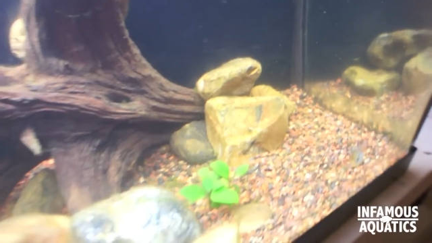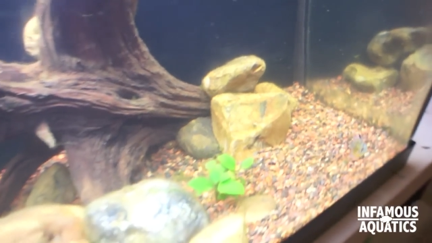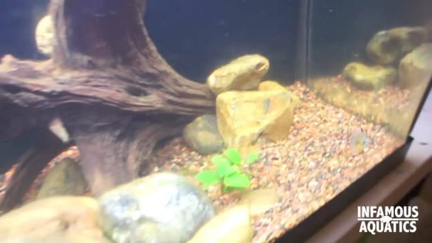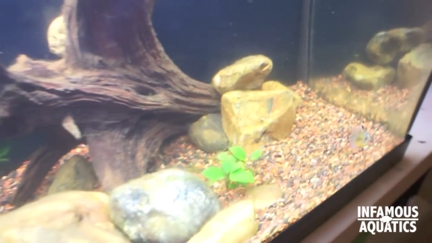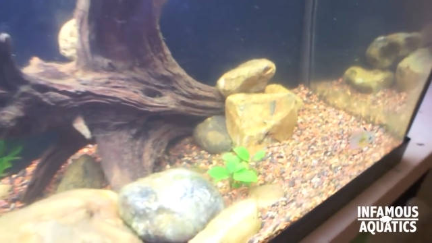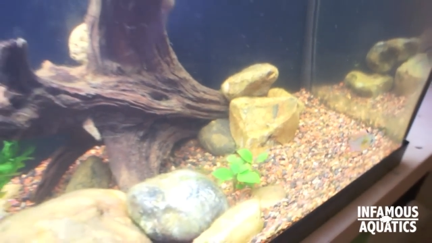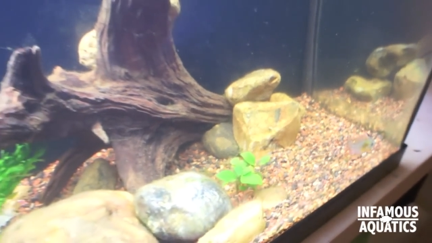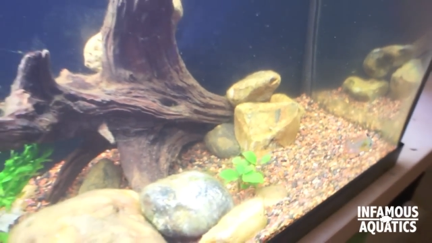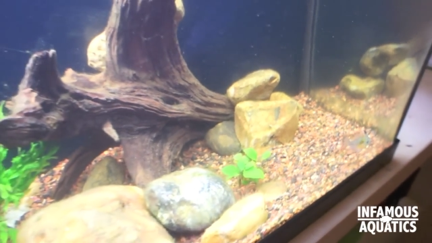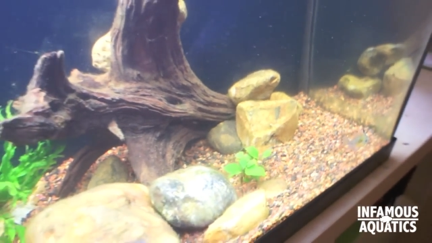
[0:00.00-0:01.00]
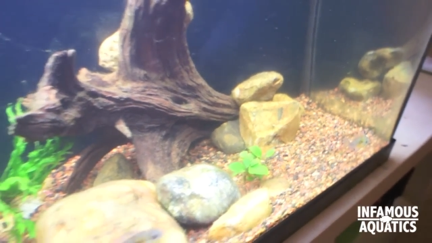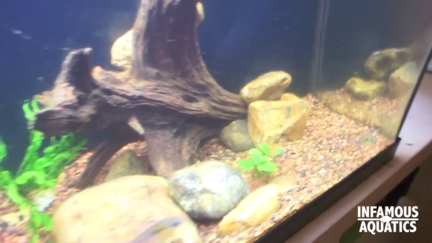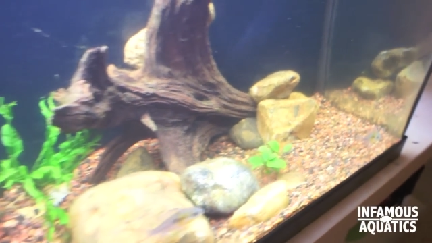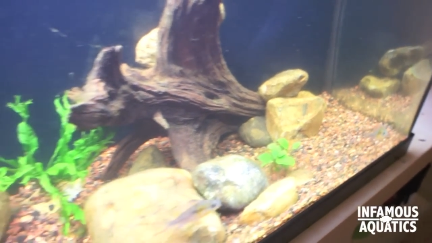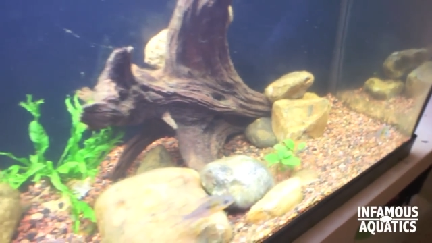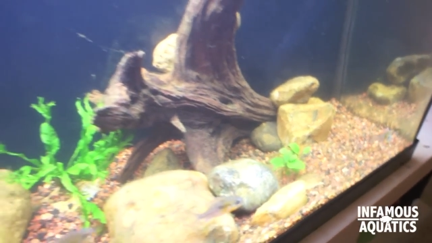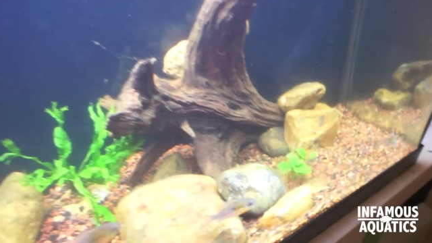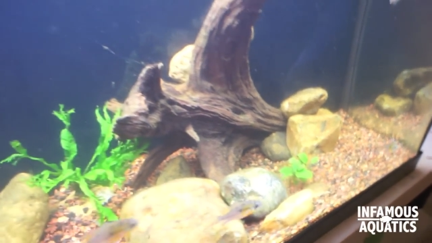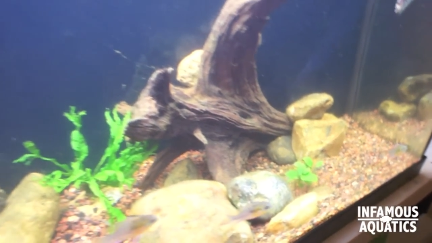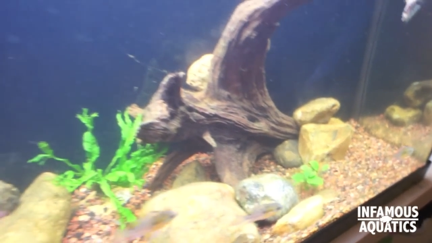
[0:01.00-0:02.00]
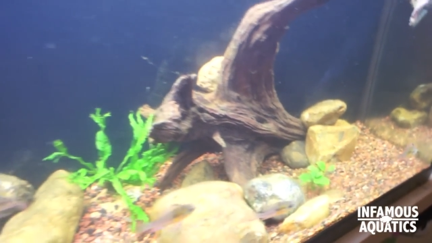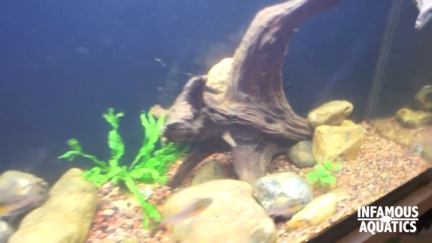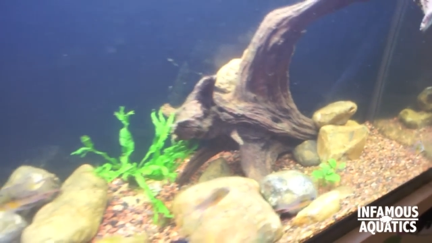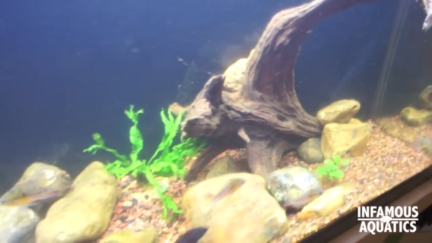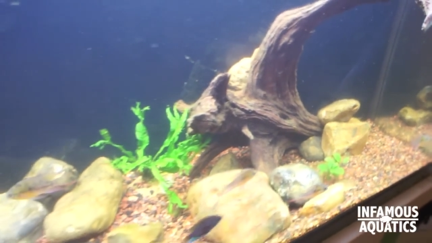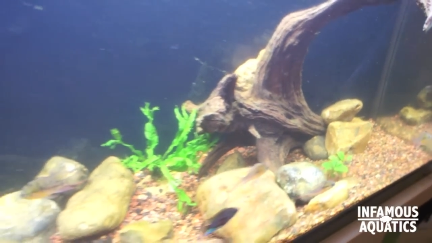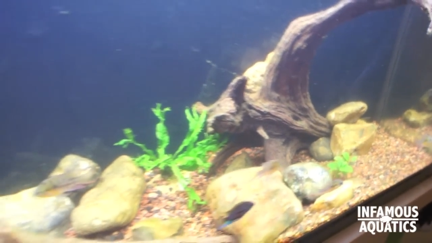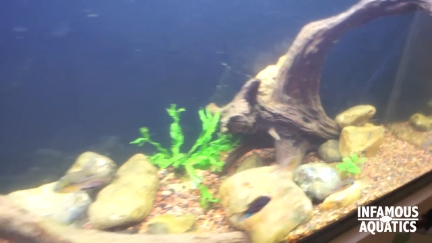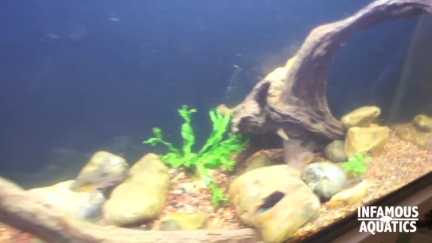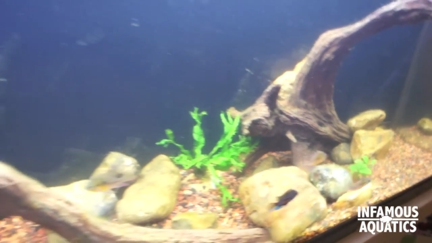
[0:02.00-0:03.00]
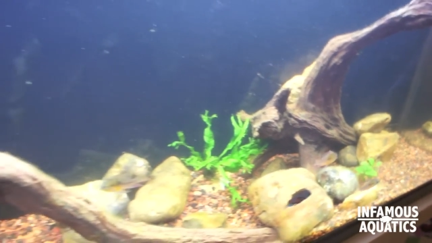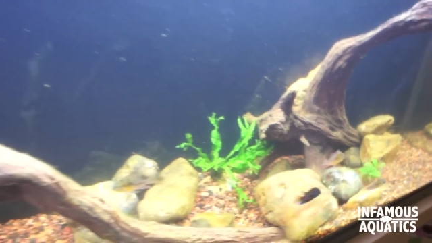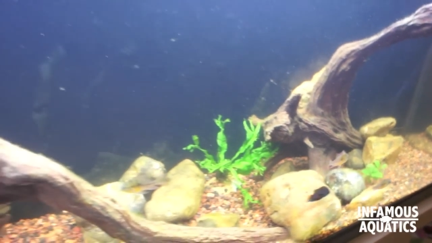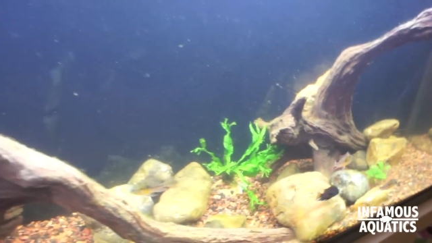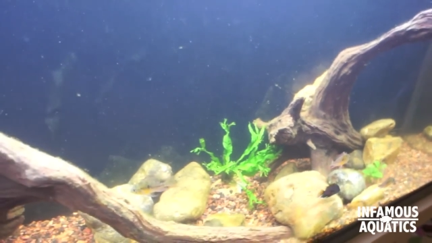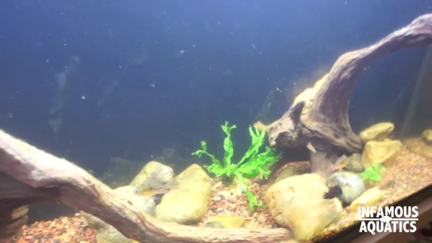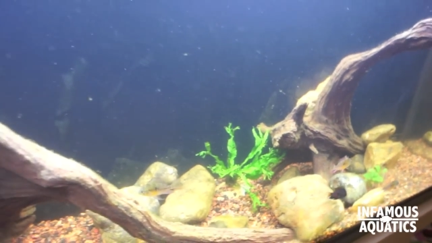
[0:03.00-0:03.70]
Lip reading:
[unreadable: no face in view]